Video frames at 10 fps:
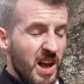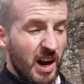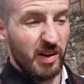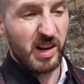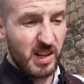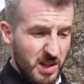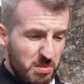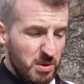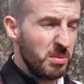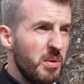I reckon they
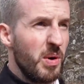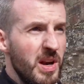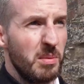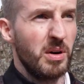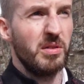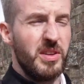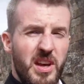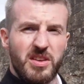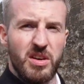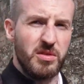probably went about
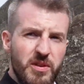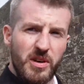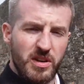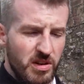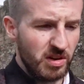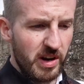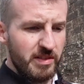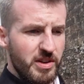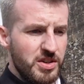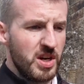10 yards further on
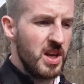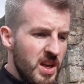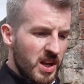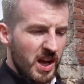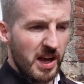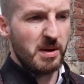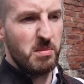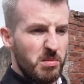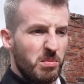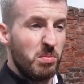average. I
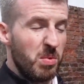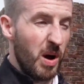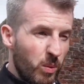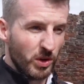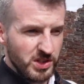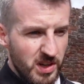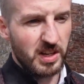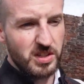thought